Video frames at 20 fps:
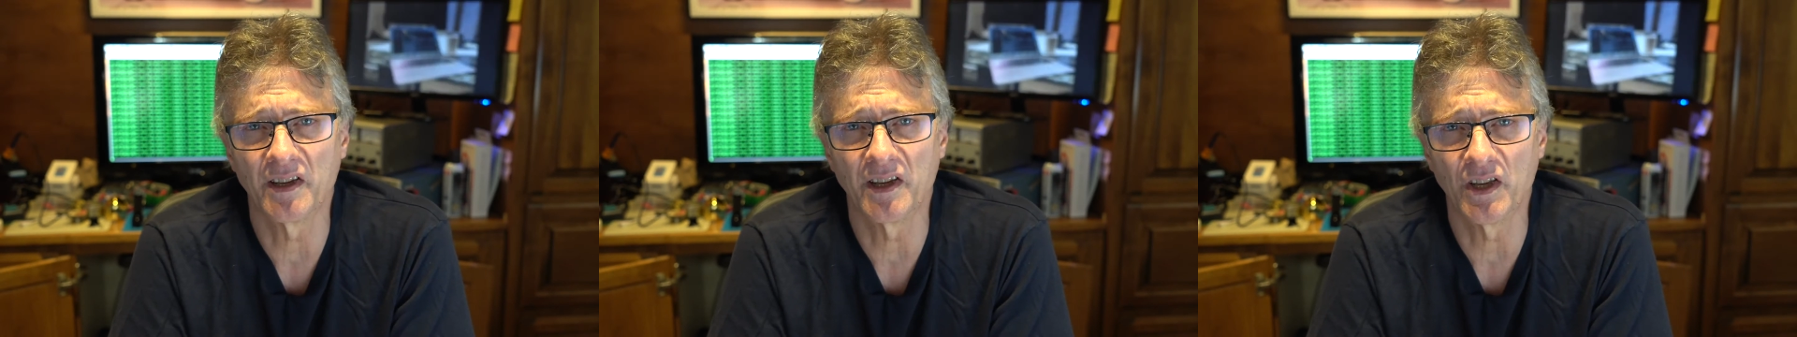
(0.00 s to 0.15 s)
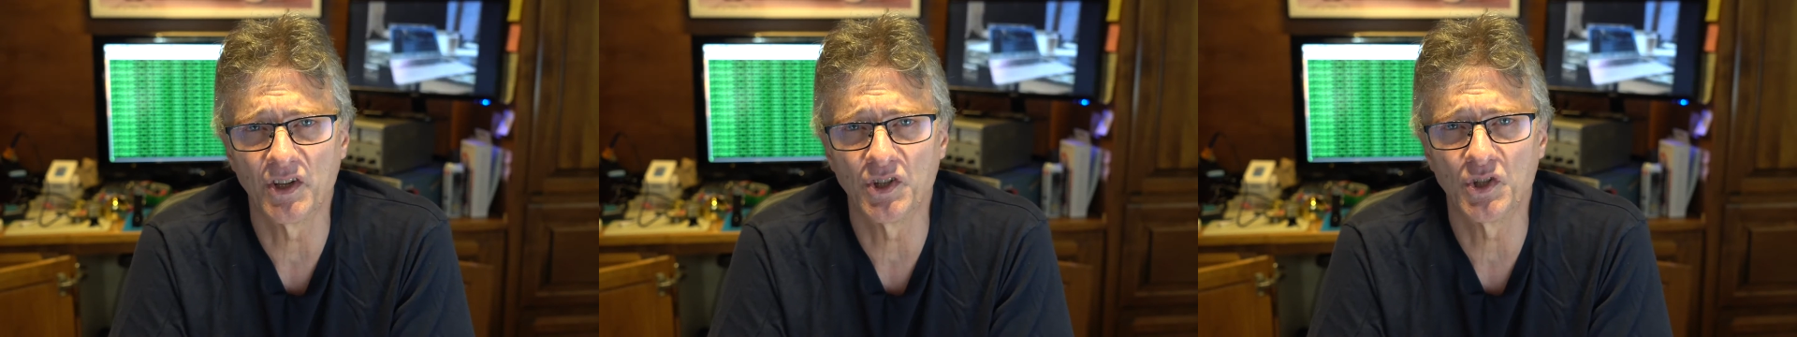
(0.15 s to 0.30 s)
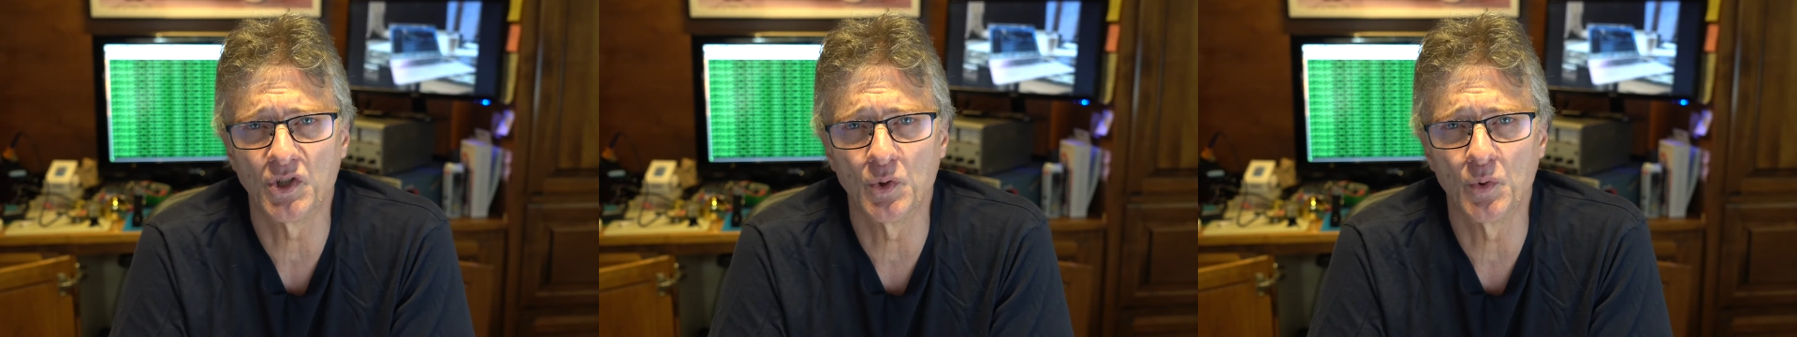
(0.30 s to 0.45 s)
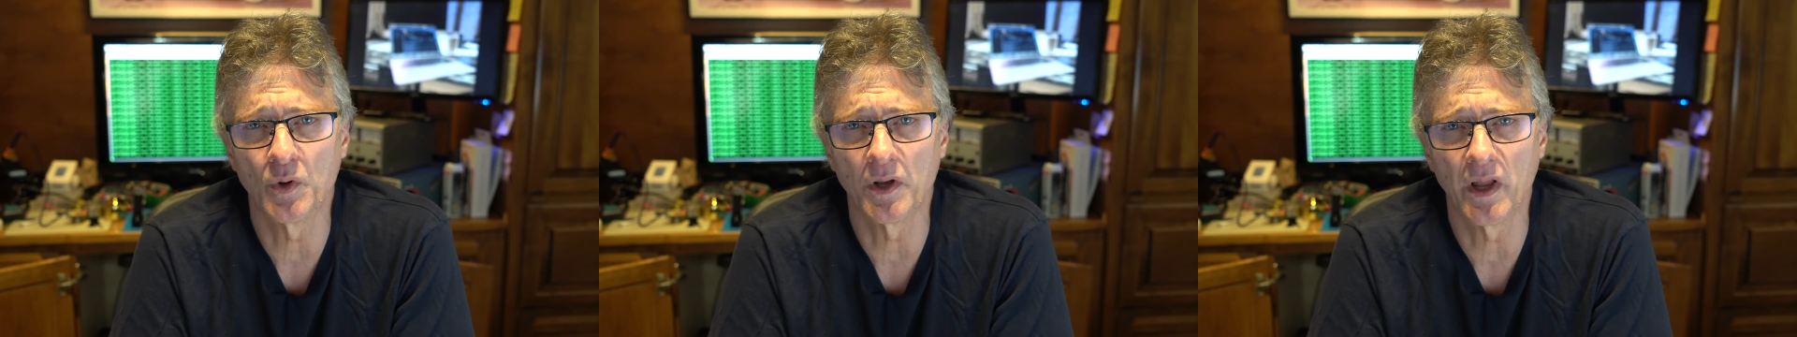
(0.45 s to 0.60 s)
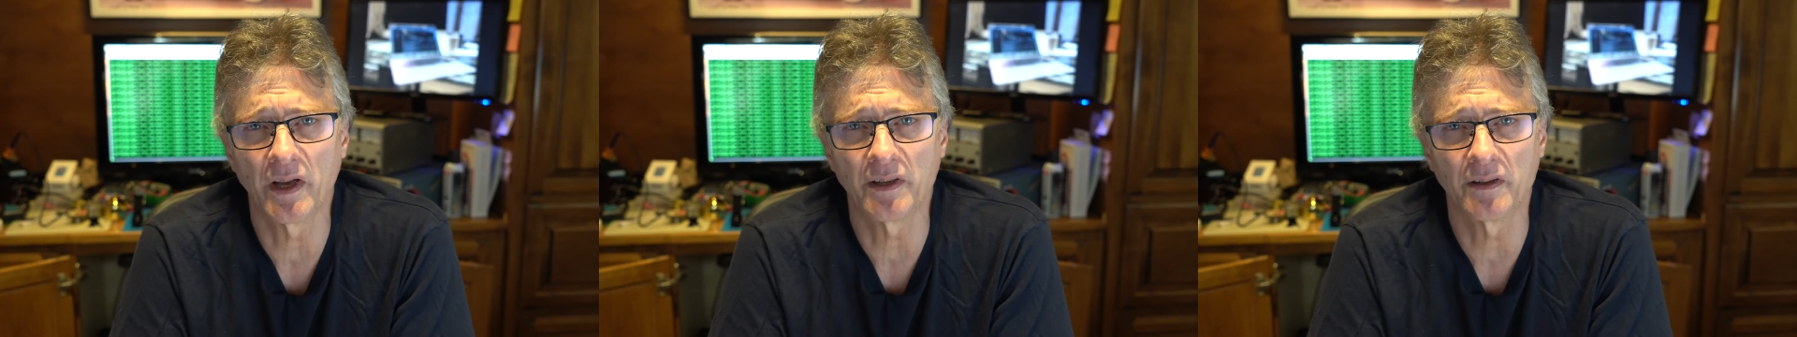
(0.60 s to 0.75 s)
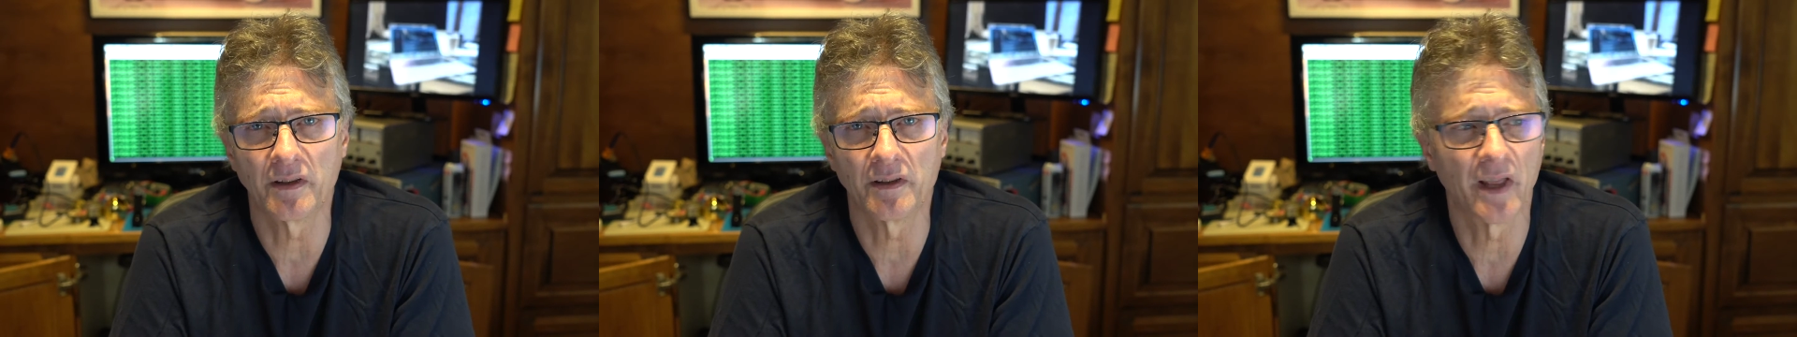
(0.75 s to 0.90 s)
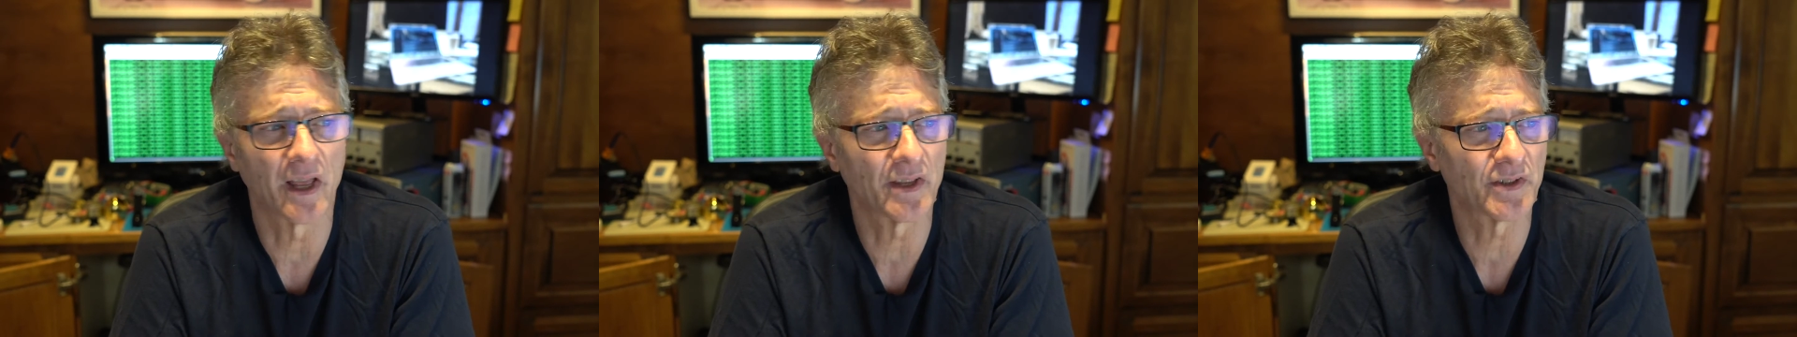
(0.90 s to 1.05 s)
get you
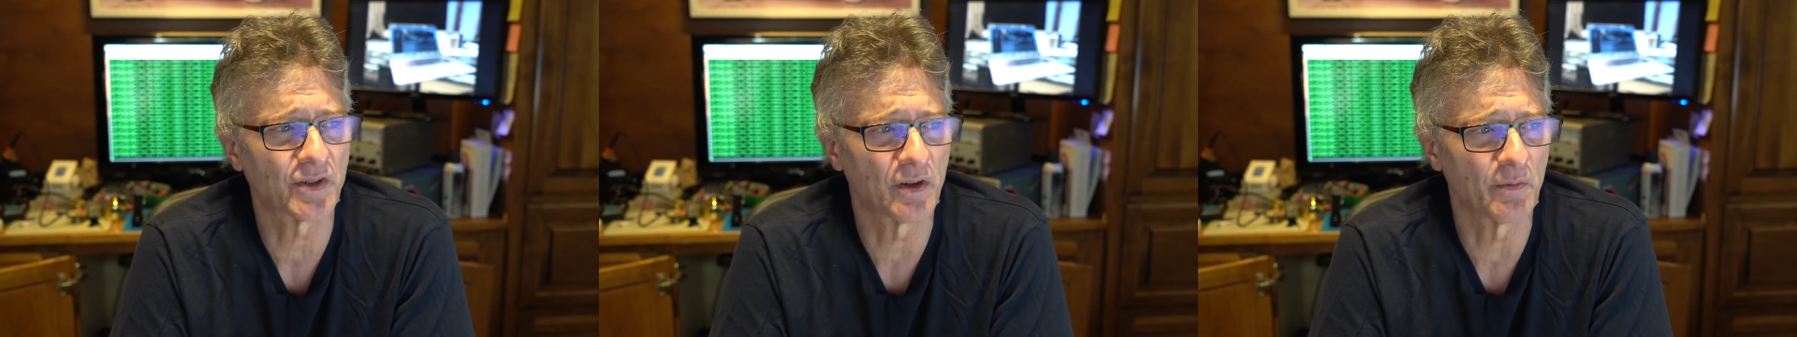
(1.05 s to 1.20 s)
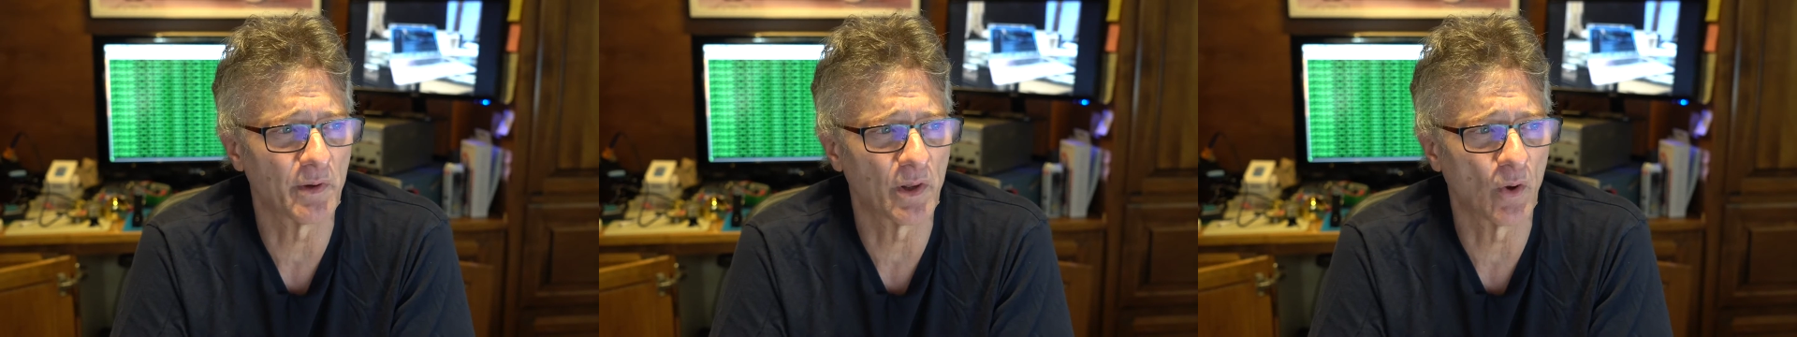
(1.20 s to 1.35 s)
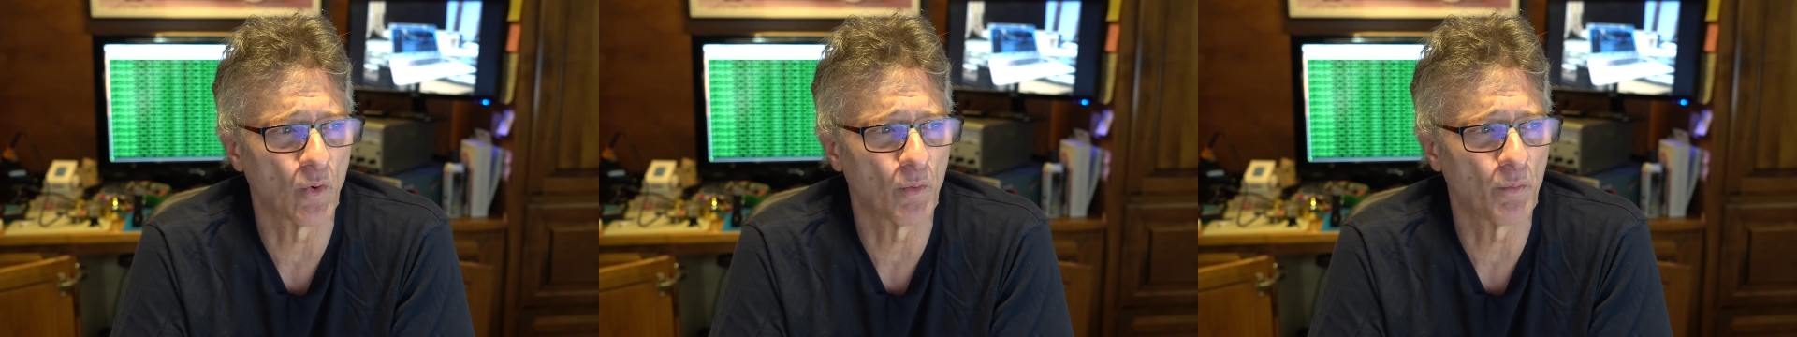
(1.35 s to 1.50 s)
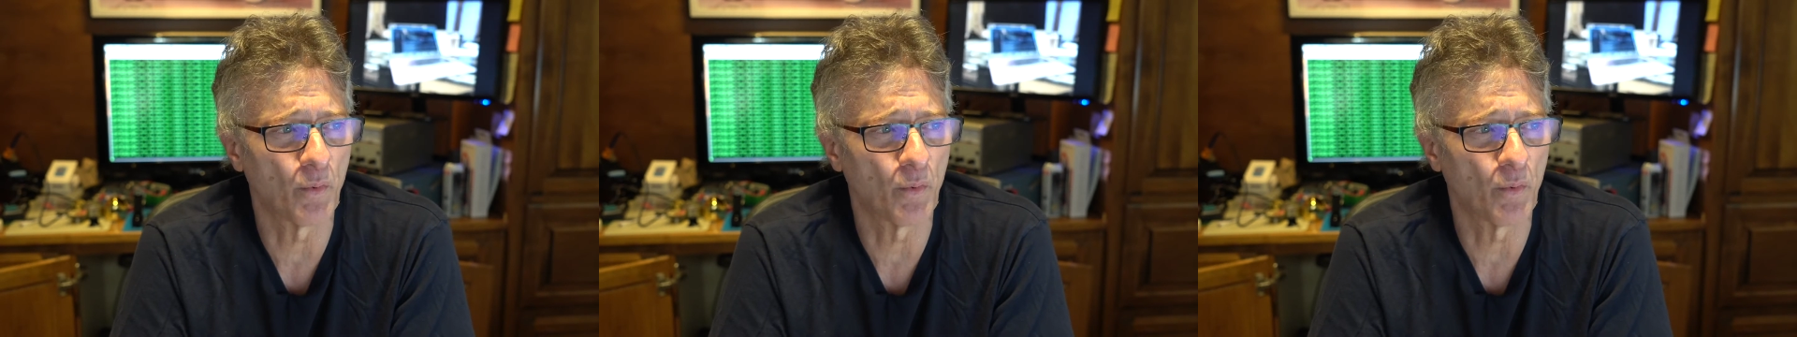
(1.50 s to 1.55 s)
elected. That's going to be the whole